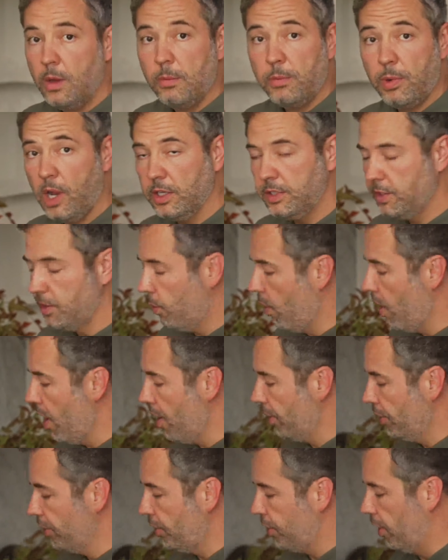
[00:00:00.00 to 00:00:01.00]
Pasta
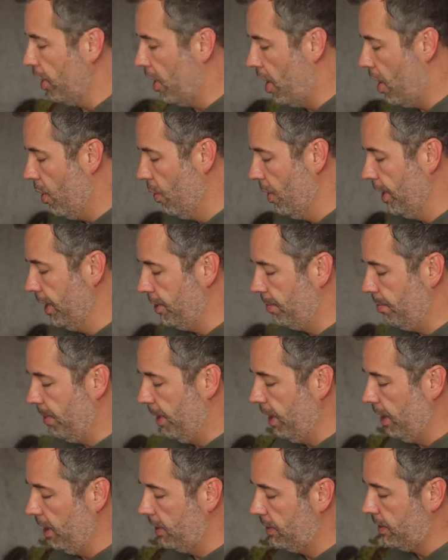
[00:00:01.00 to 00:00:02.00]
water should always
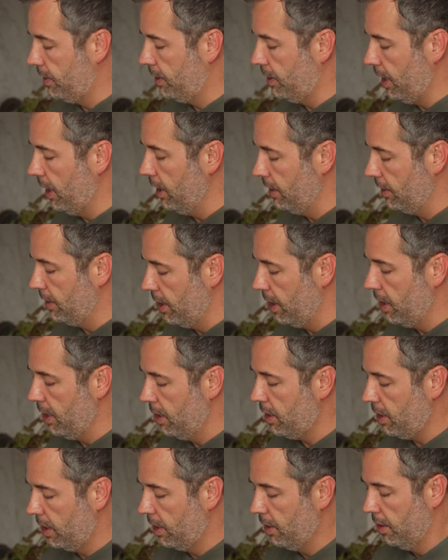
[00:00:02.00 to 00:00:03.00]
be
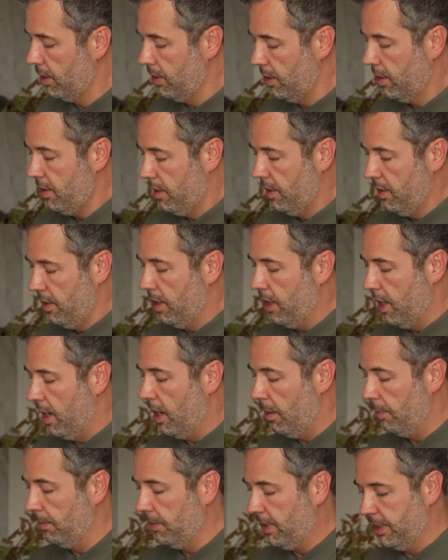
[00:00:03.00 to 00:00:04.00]
seasoned
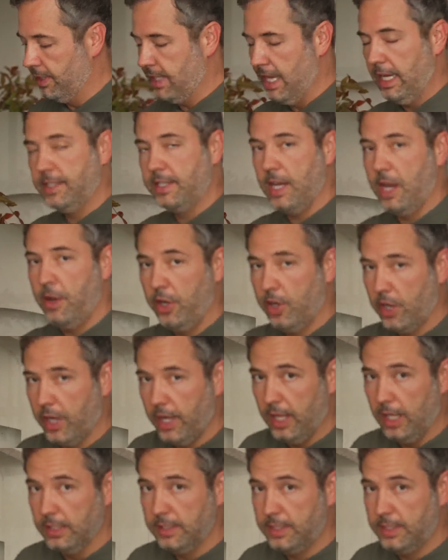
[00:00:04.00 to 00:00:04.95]
because um, that's how you're gonna get